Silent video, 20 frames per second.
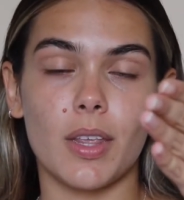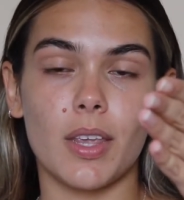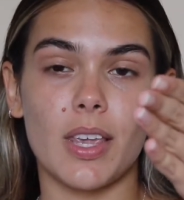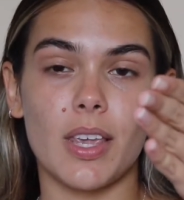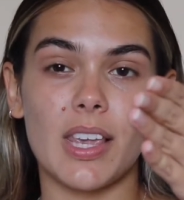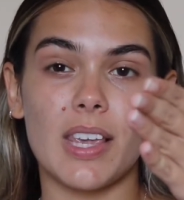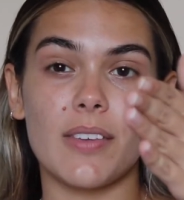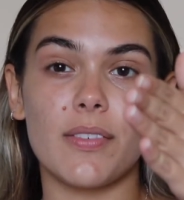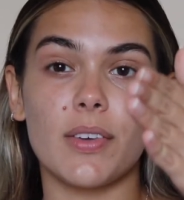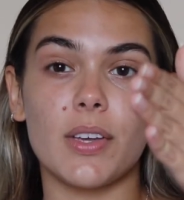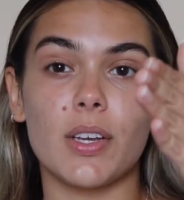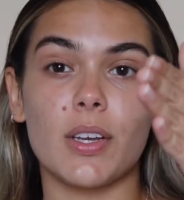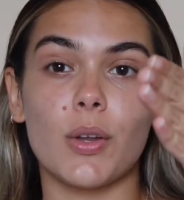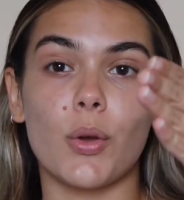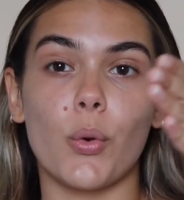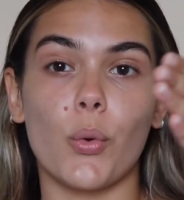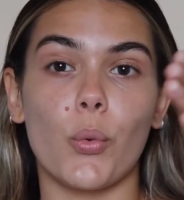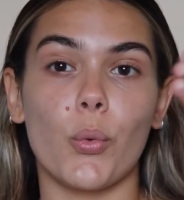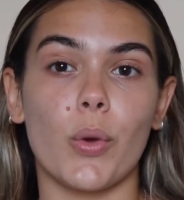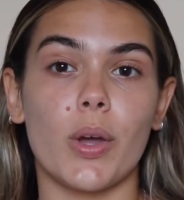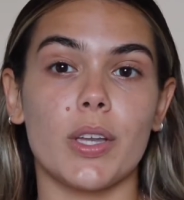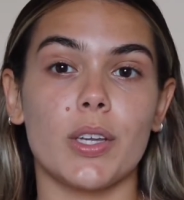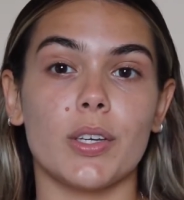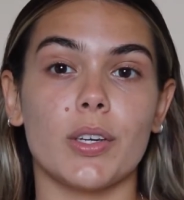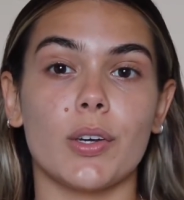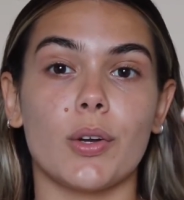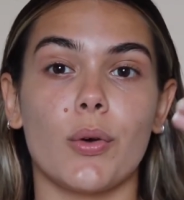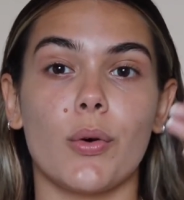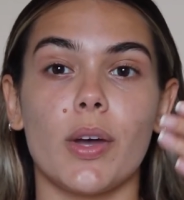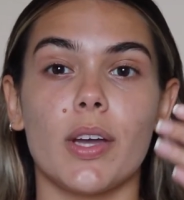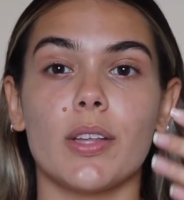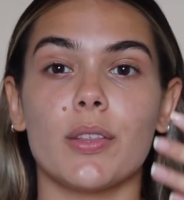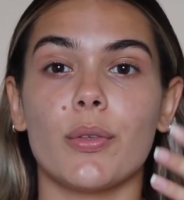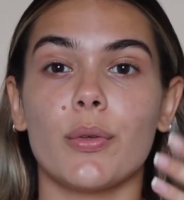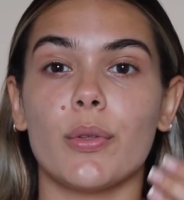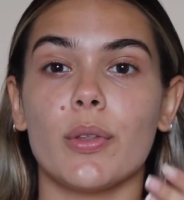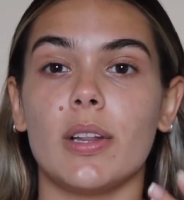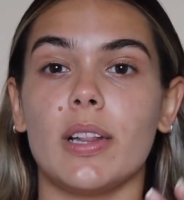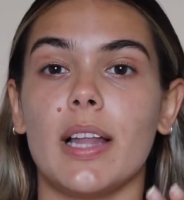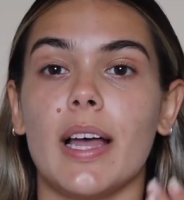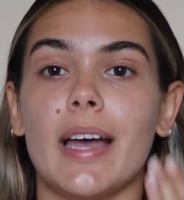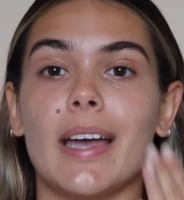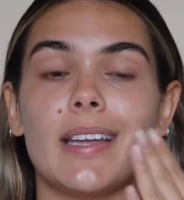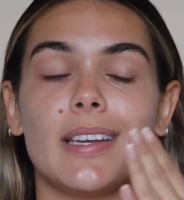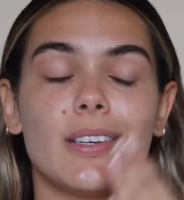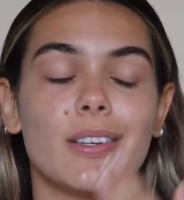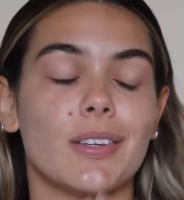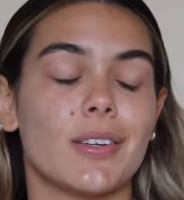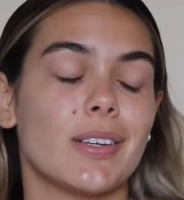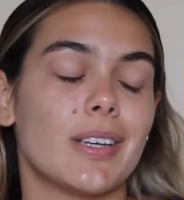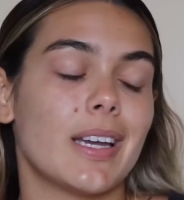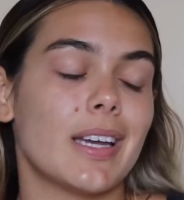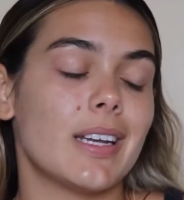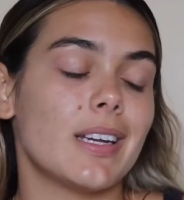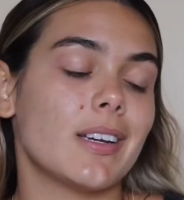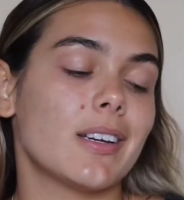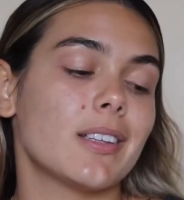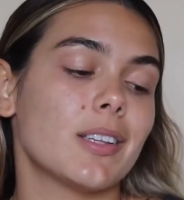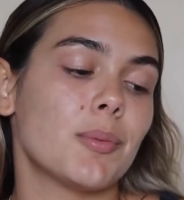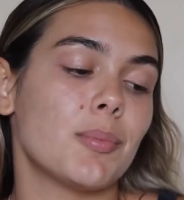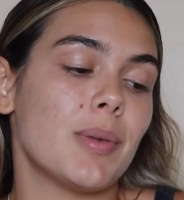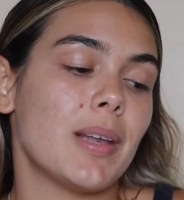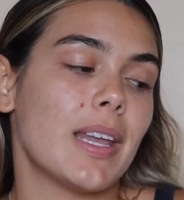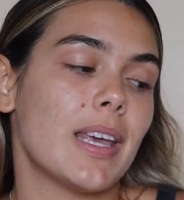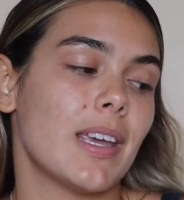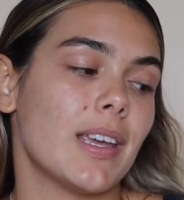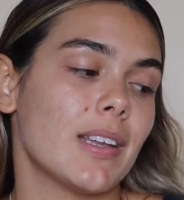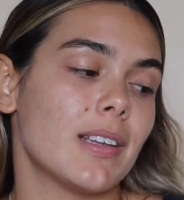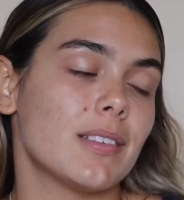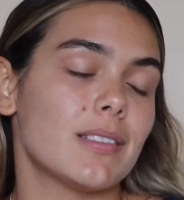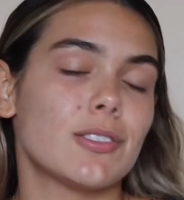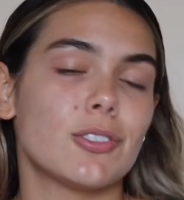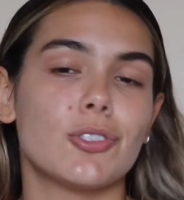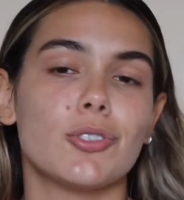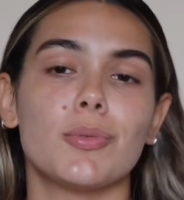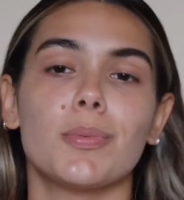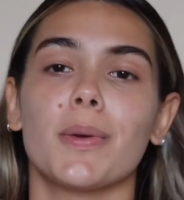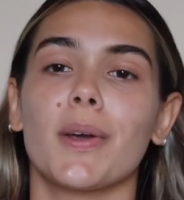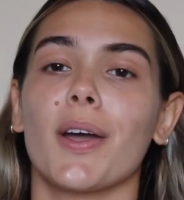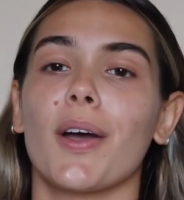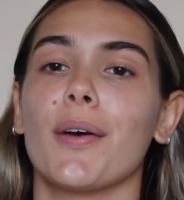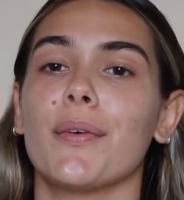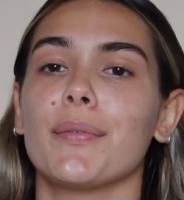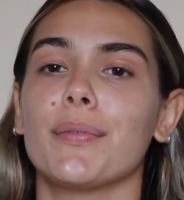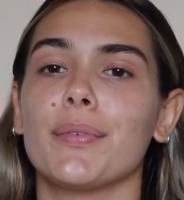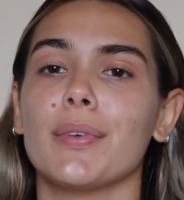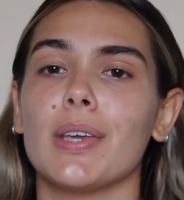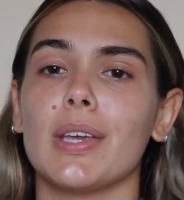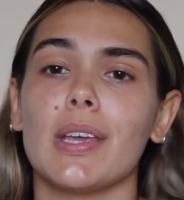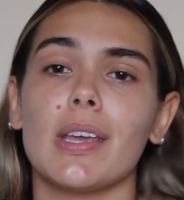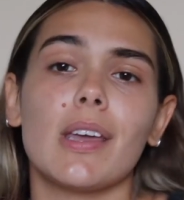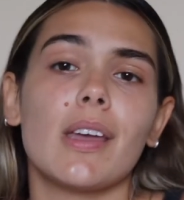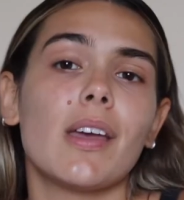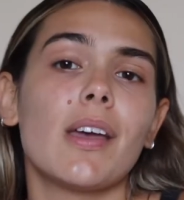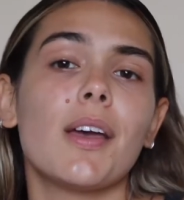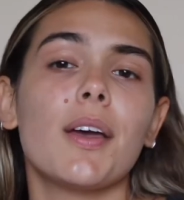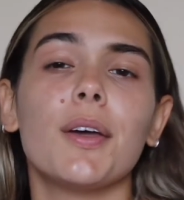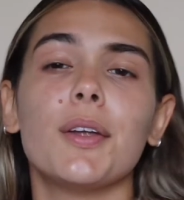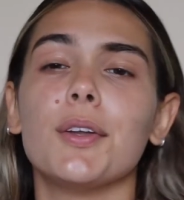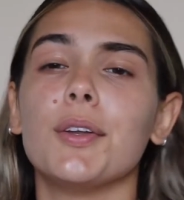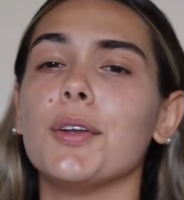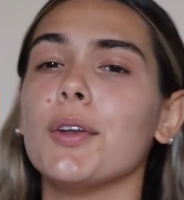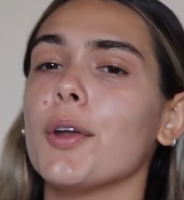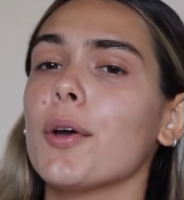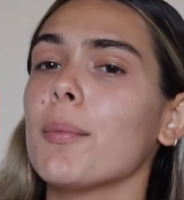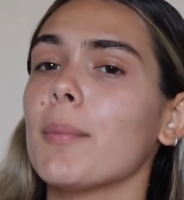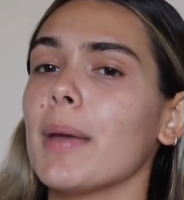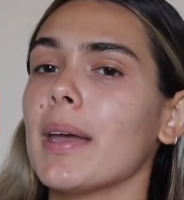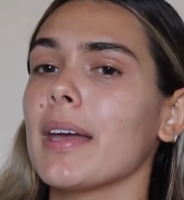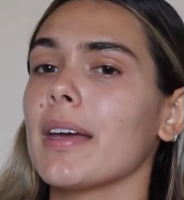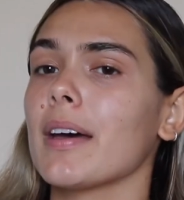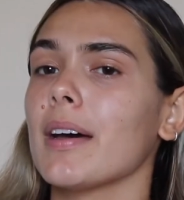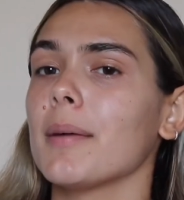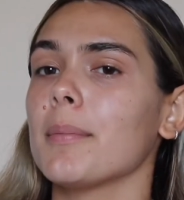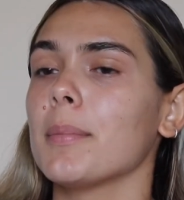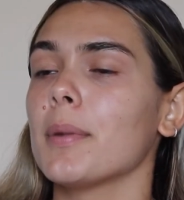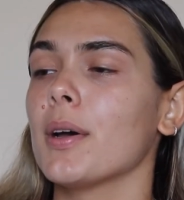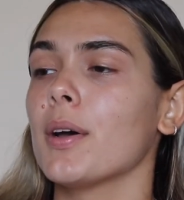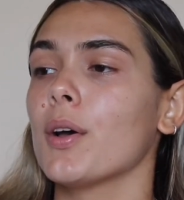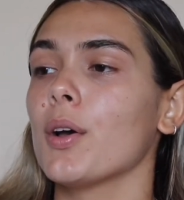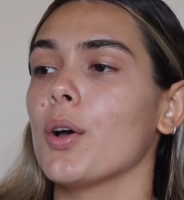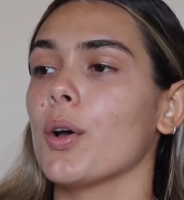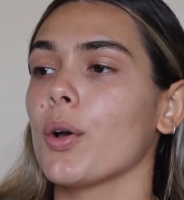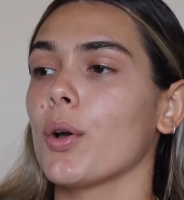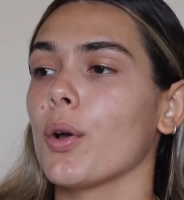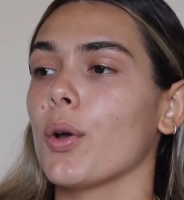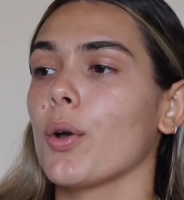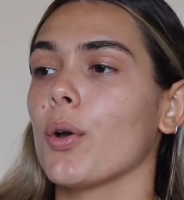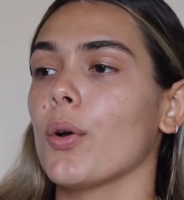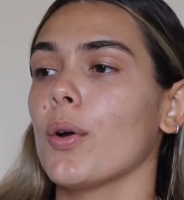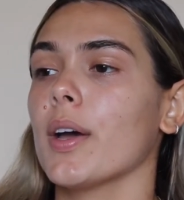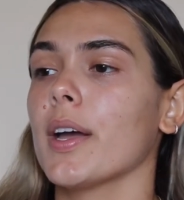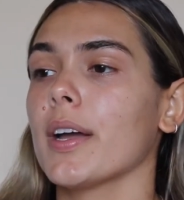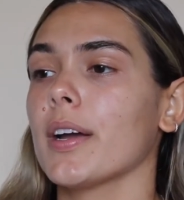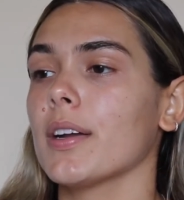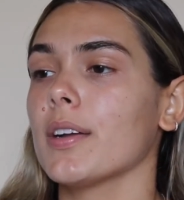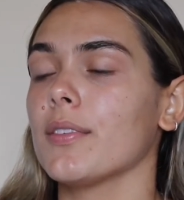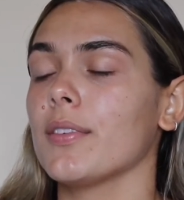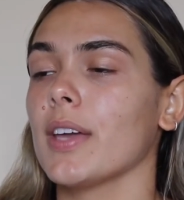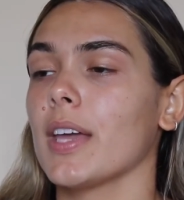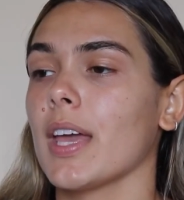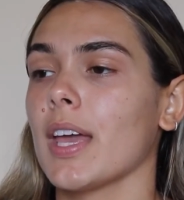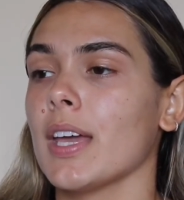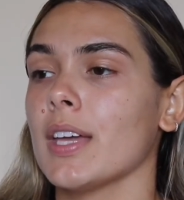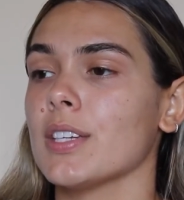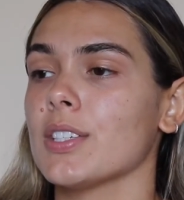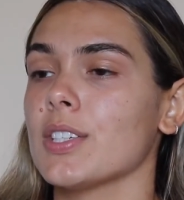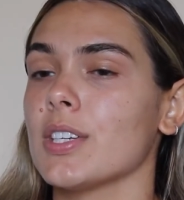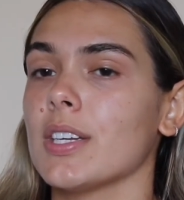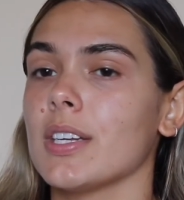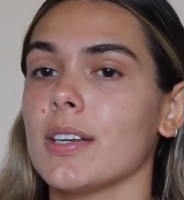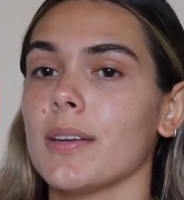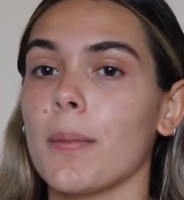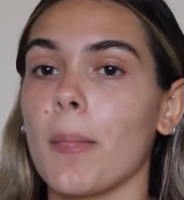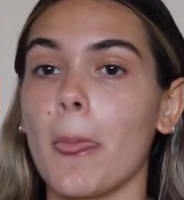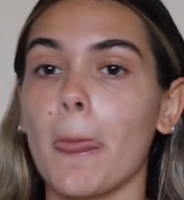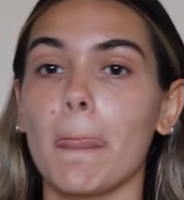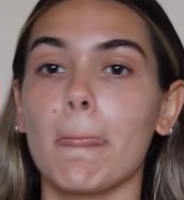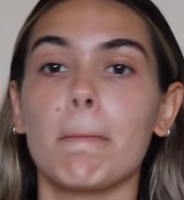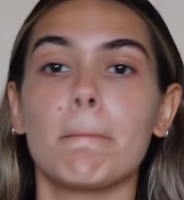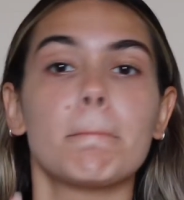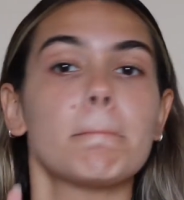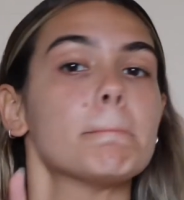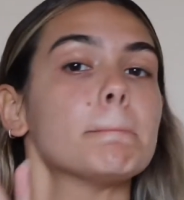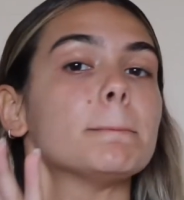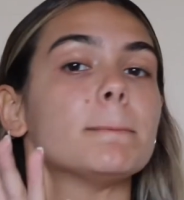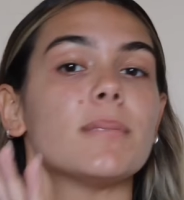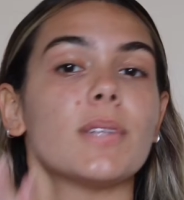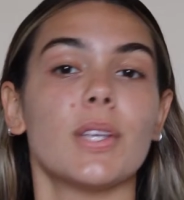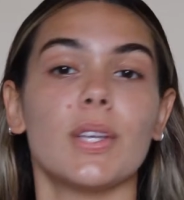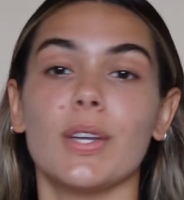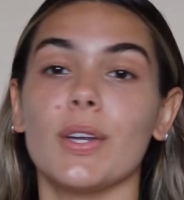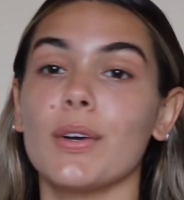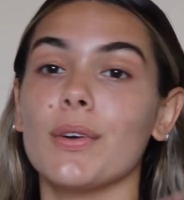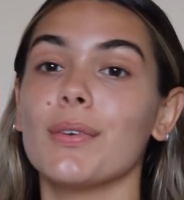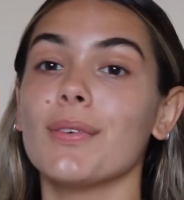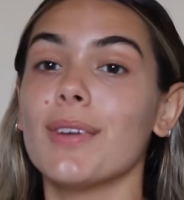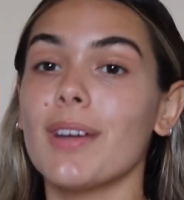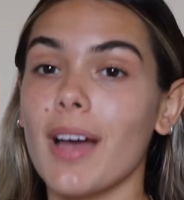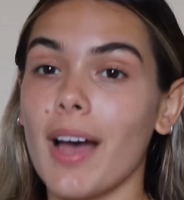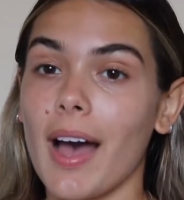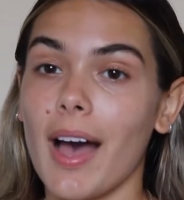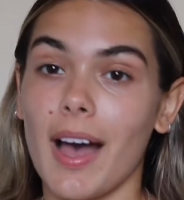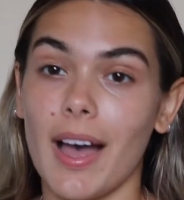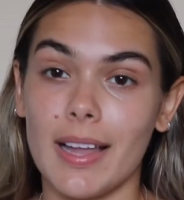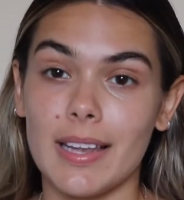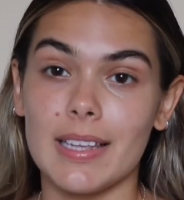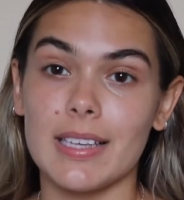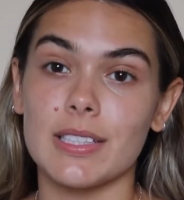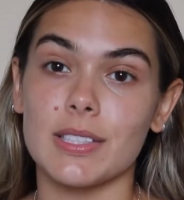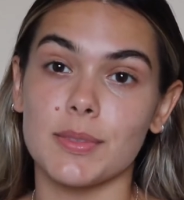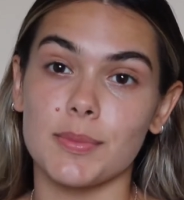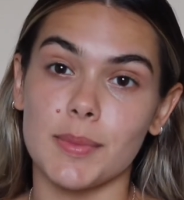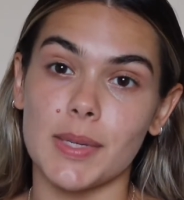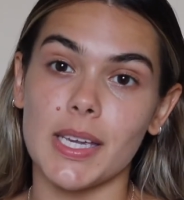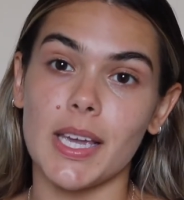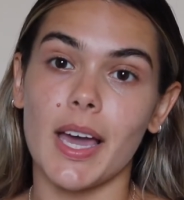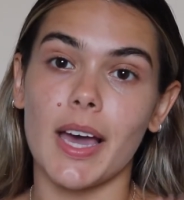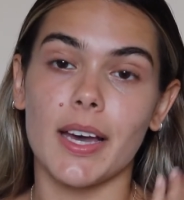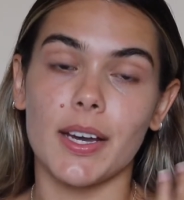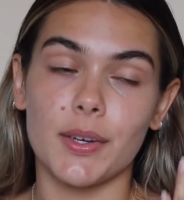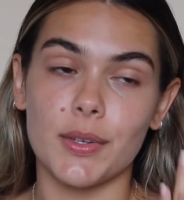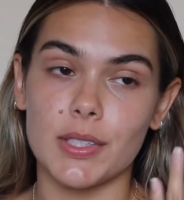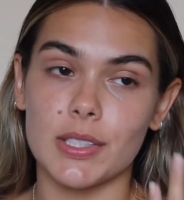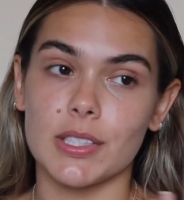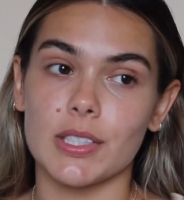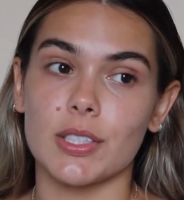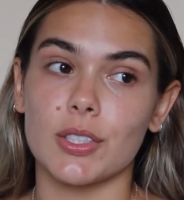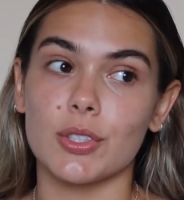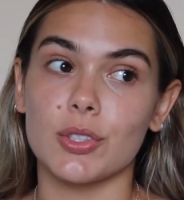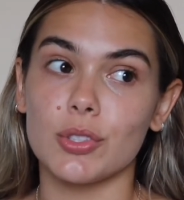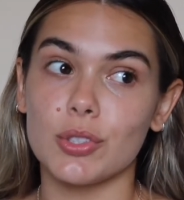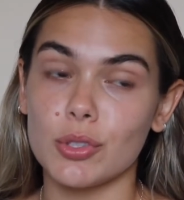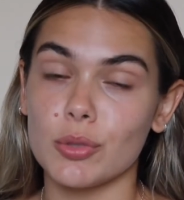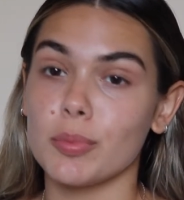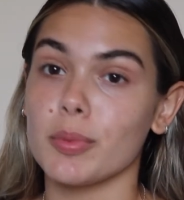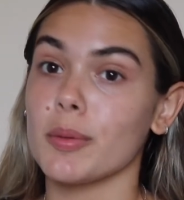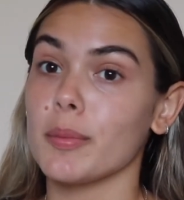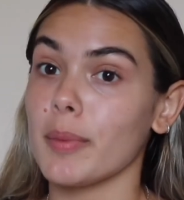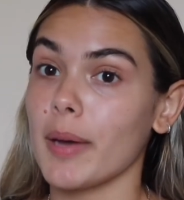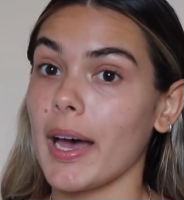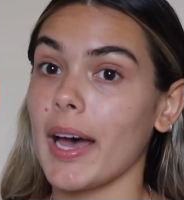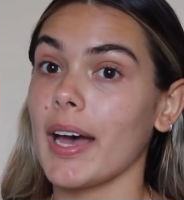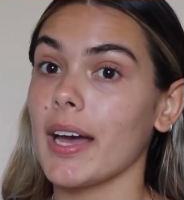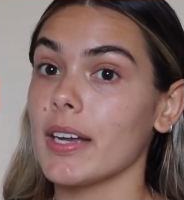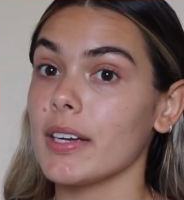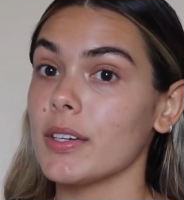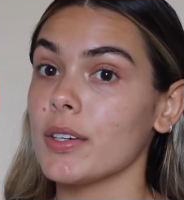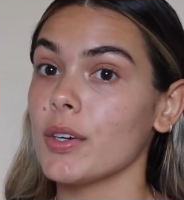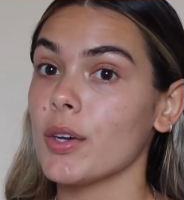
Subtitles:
even when you're going through the line, you know, getting on the plane, super comfy, no makeup, going on a vacation. You know, at least me, I always look super bad